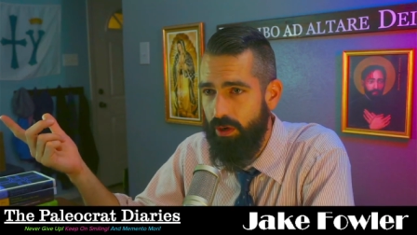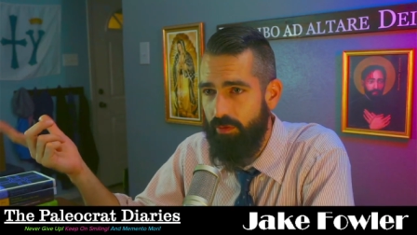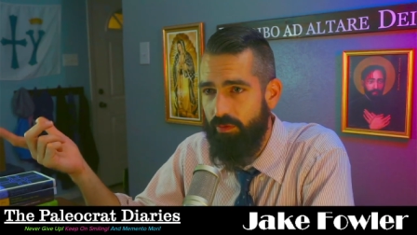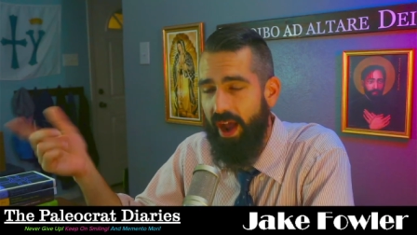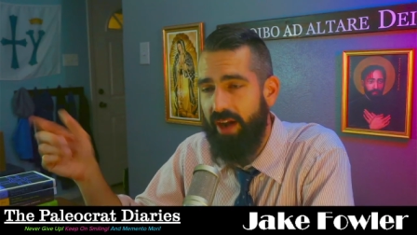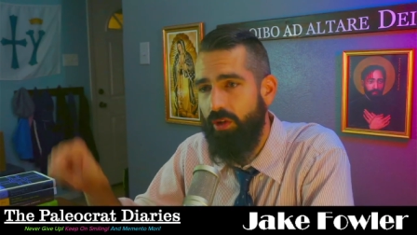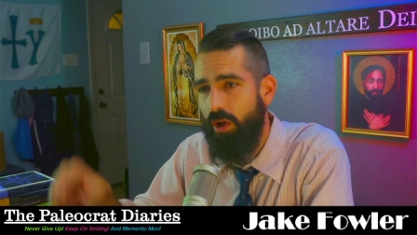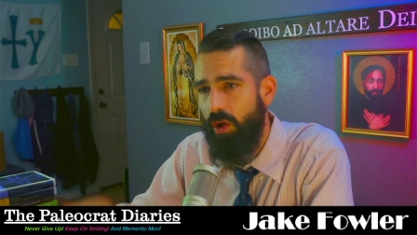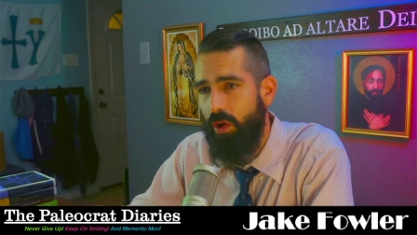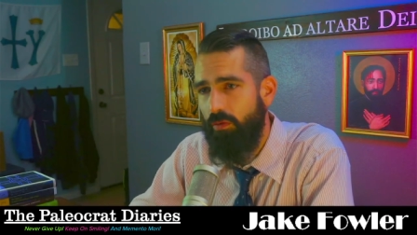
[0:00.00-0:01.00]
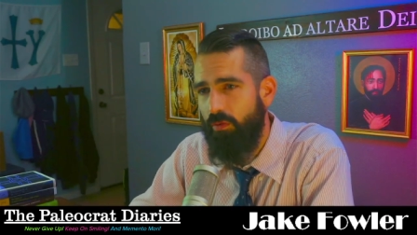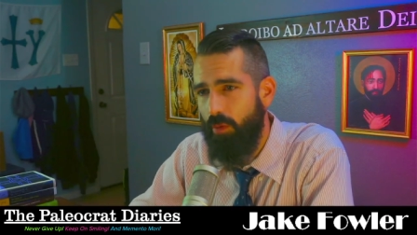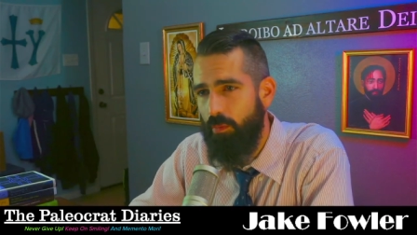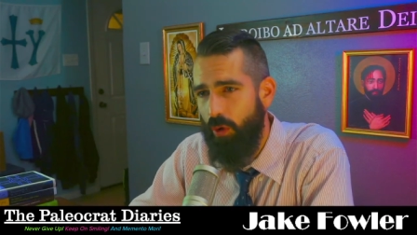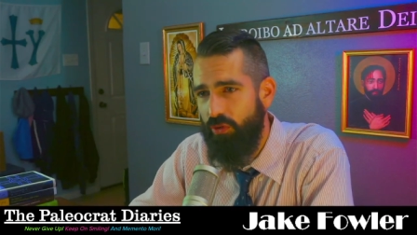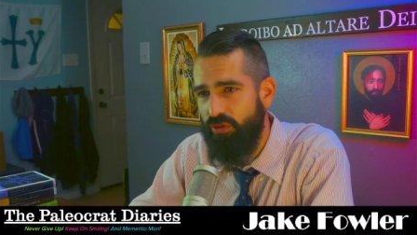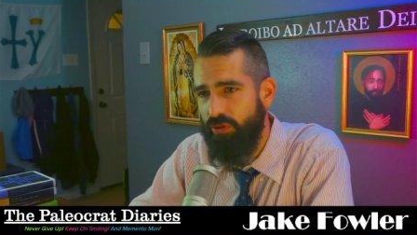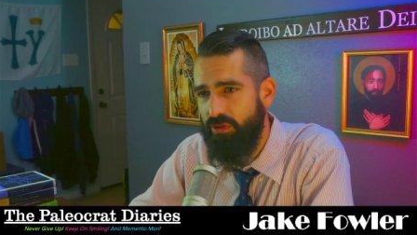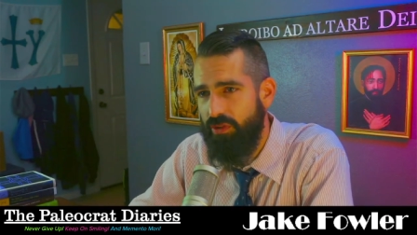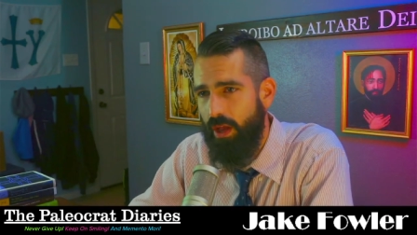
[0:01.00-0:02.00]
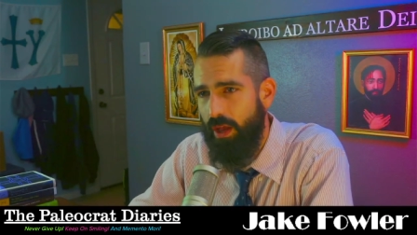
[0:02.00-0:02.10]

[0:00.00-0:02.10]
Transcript: In fact, Formosus